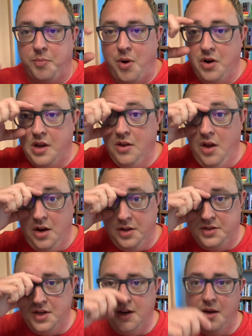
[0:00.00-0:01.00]
parking lot on
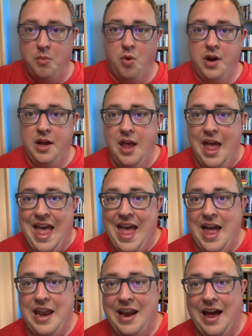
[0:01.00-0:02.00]
Sunday morning
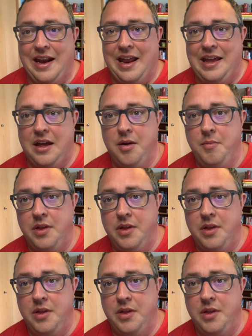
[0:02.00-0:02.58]
at 9 a.m.